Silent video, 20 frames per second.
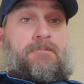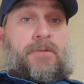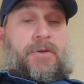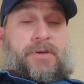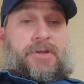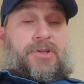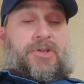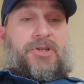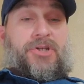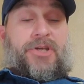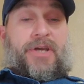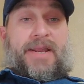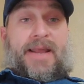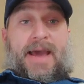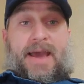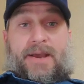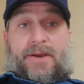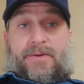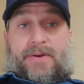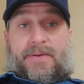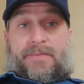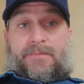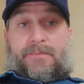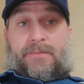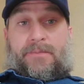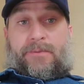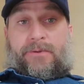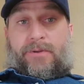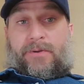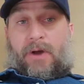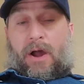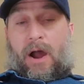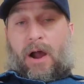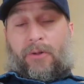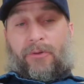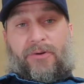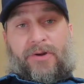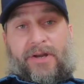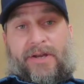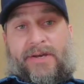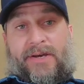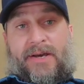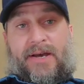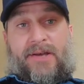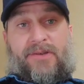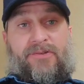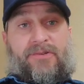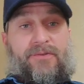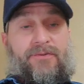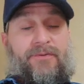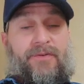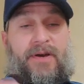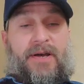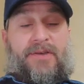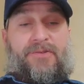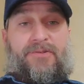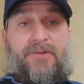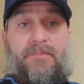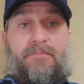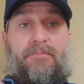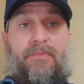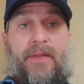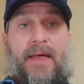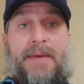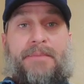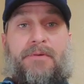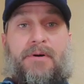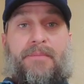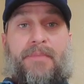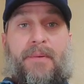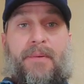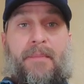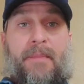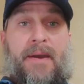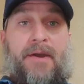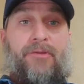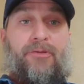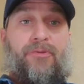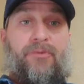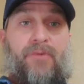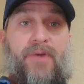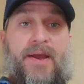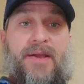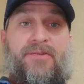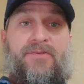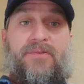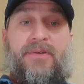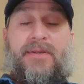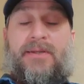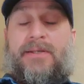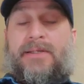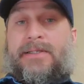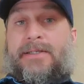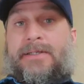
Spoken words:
I mean, did you get angry? Holler and cuss and fuss and blame them and make threats and,